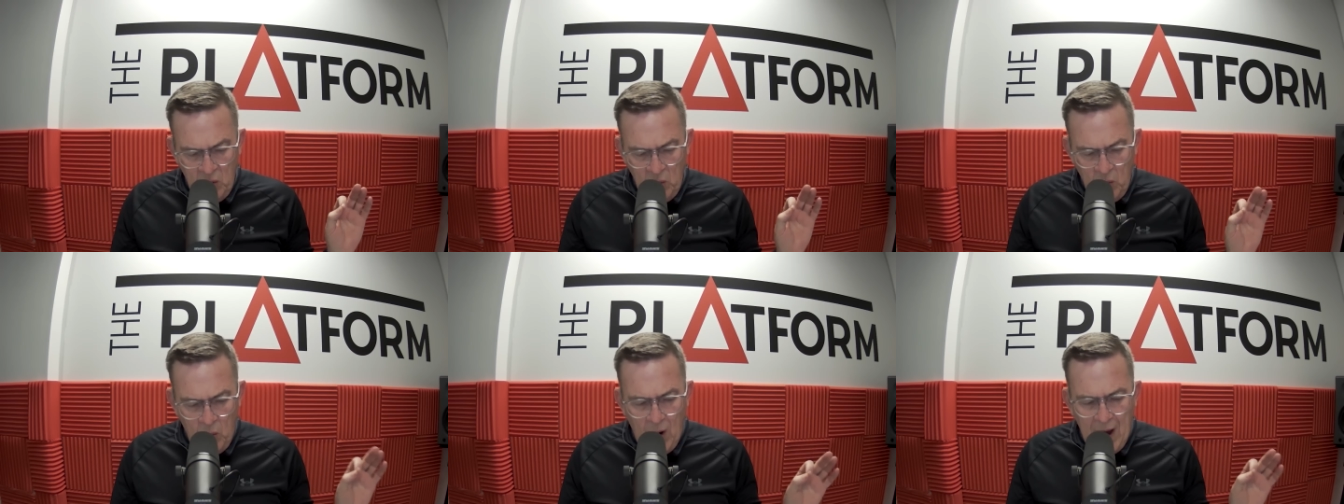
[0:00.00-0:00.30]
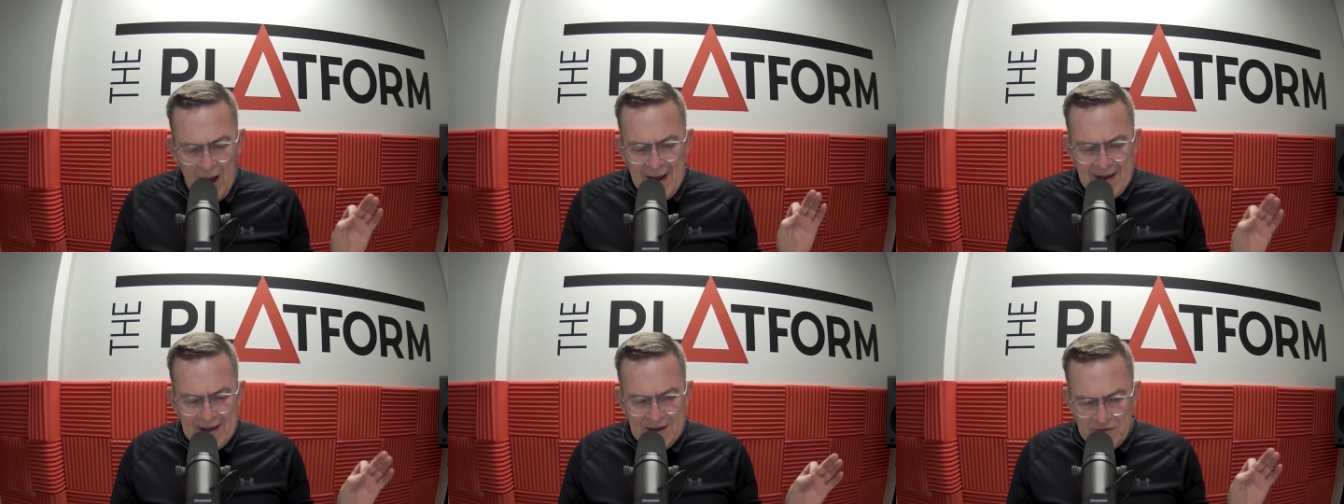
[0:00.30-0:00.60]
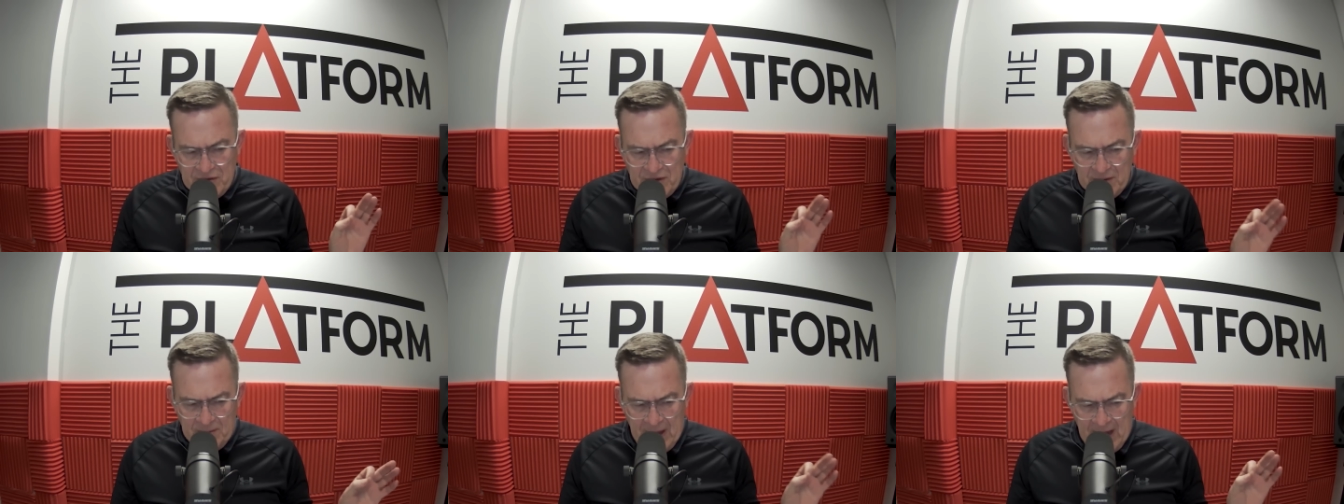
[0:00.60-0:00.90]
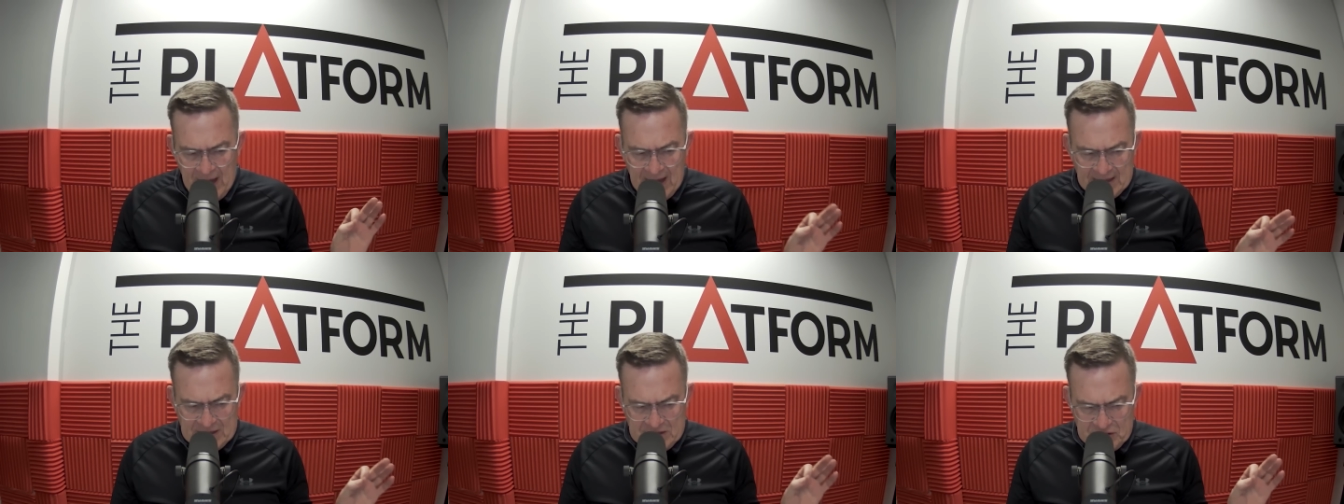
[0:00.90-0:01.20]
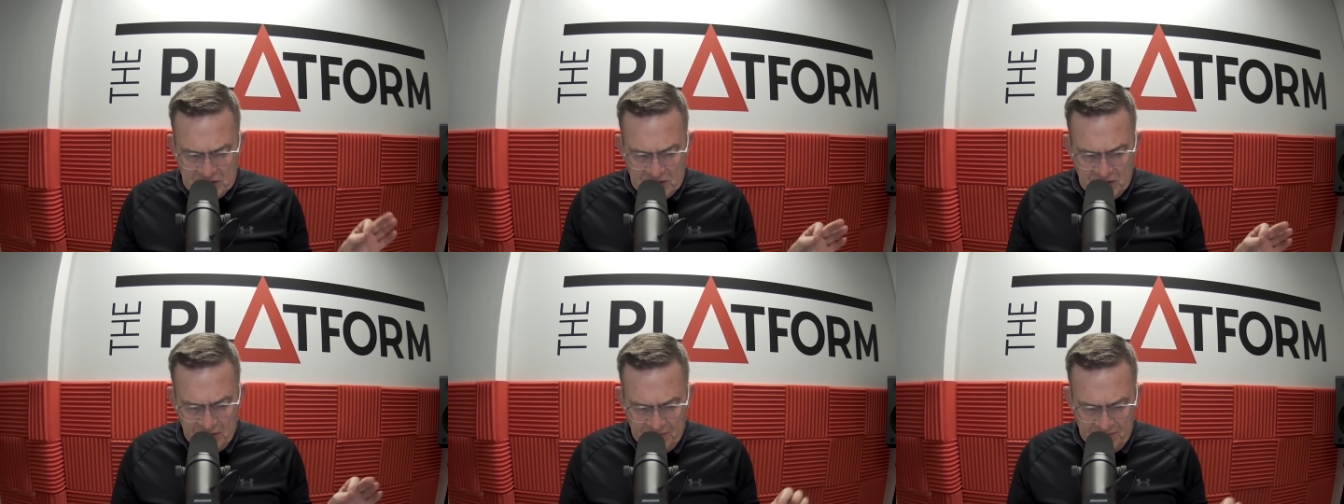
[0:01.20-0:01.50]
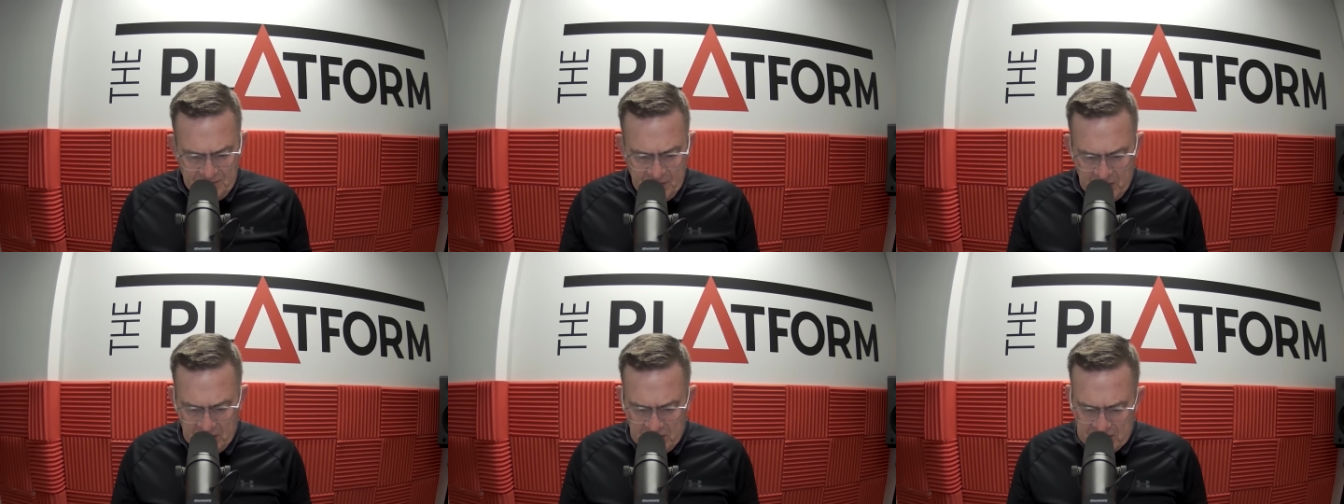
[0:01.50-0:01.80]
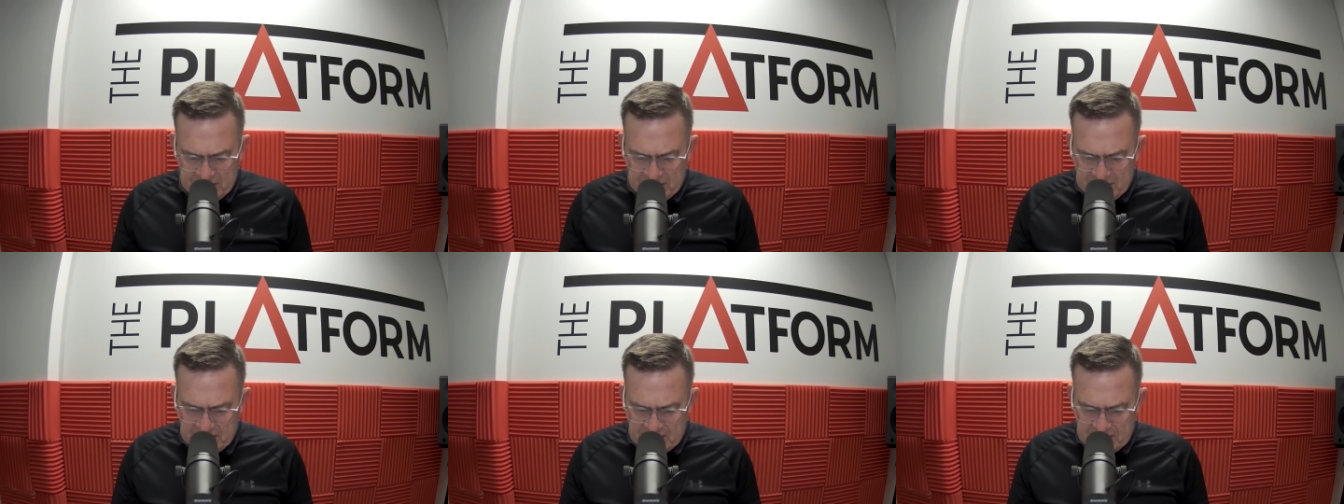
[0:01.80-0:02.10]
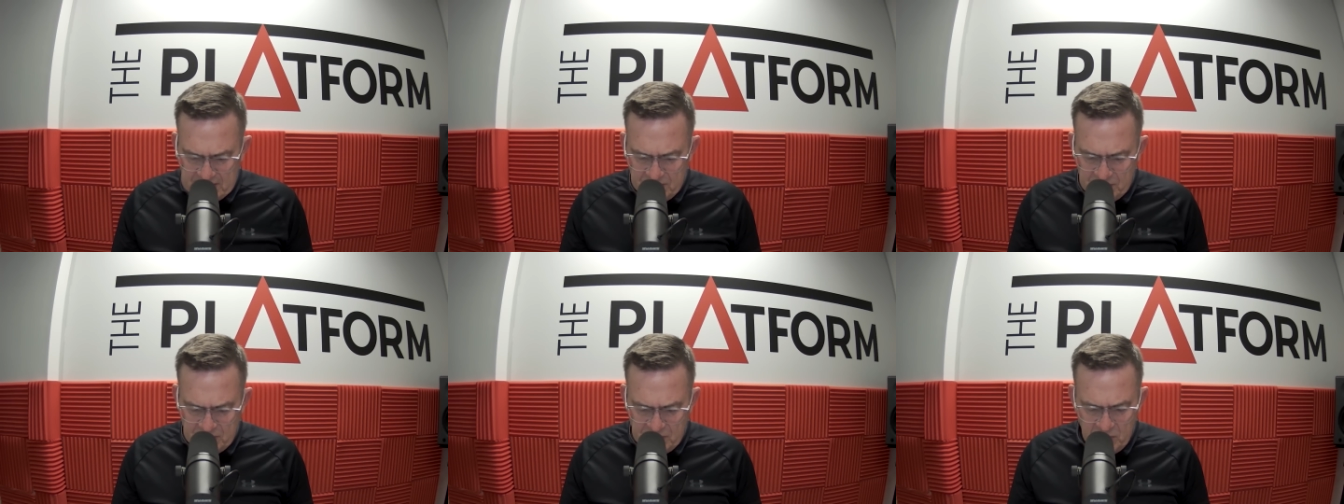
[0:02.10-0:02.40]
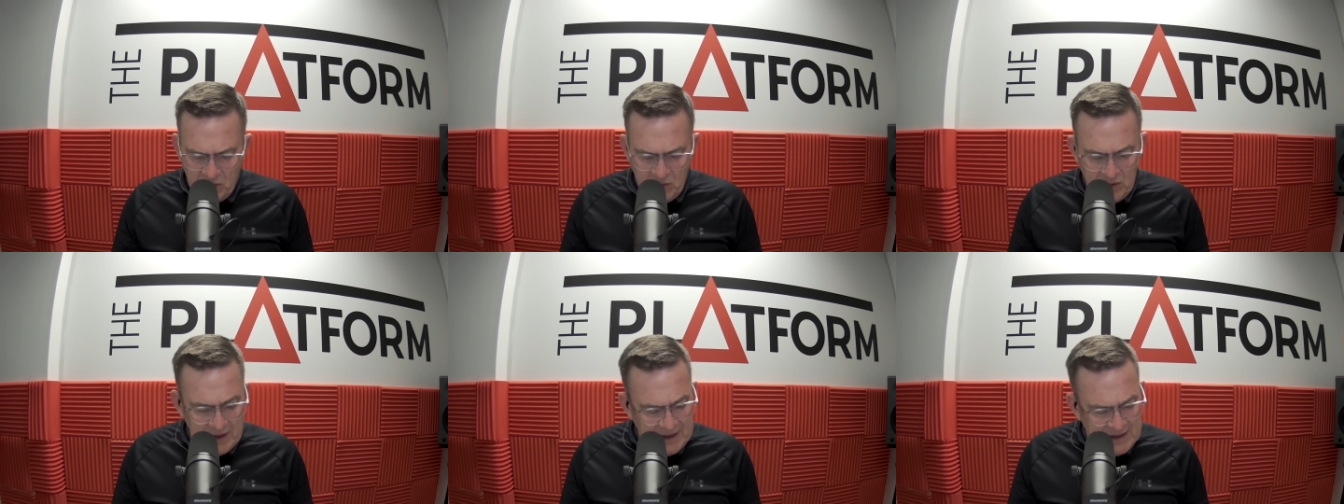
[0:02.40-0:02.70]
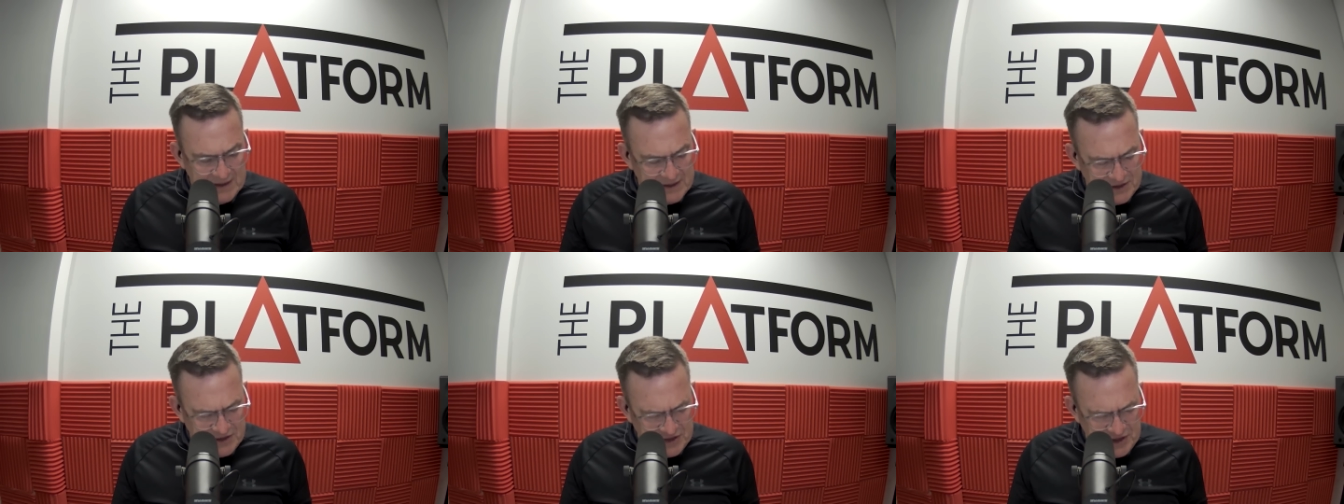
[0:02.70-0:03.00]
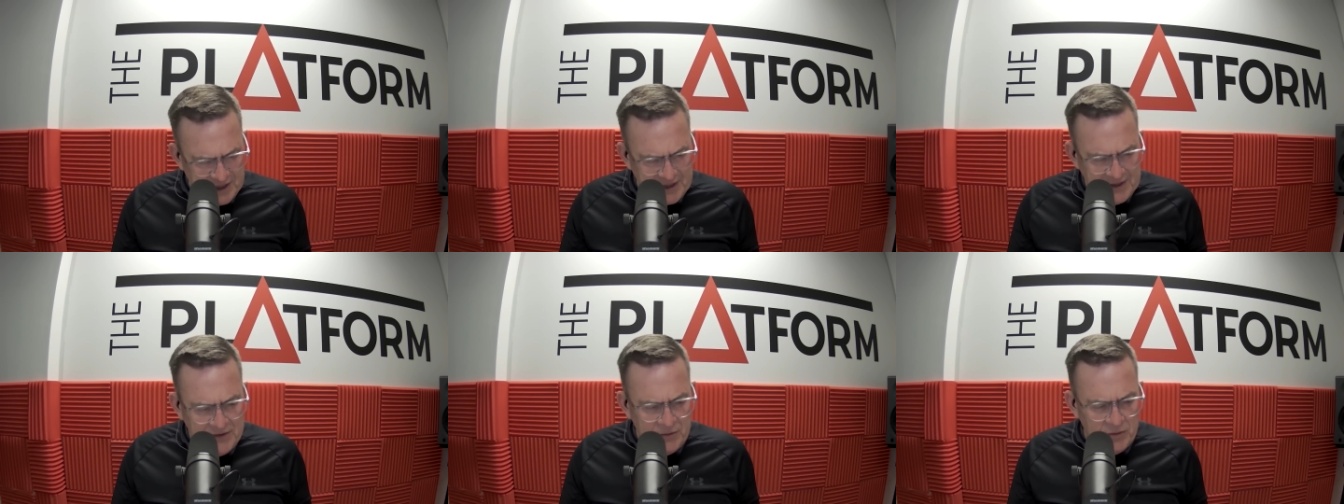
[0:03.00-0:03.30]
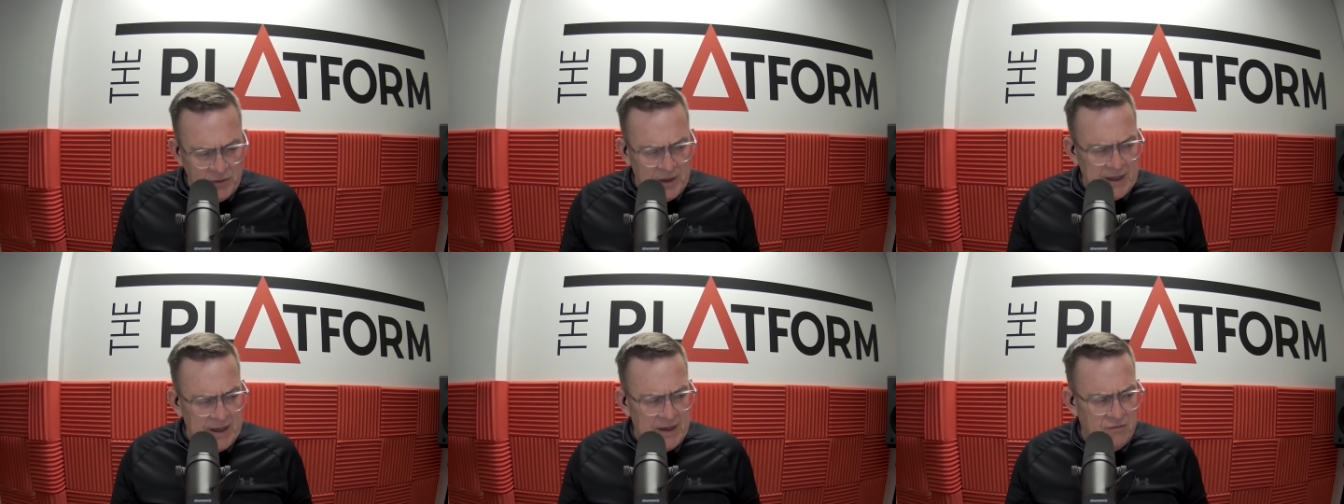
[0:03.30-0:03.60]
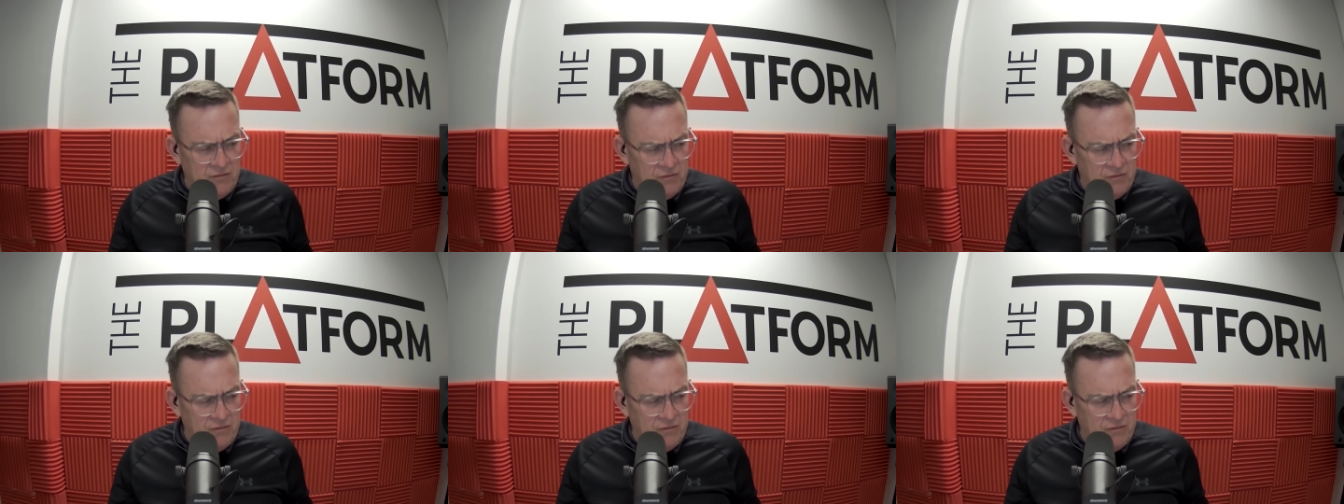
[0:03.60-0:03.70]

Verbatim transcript: way at the margin of politics with all these genuinely,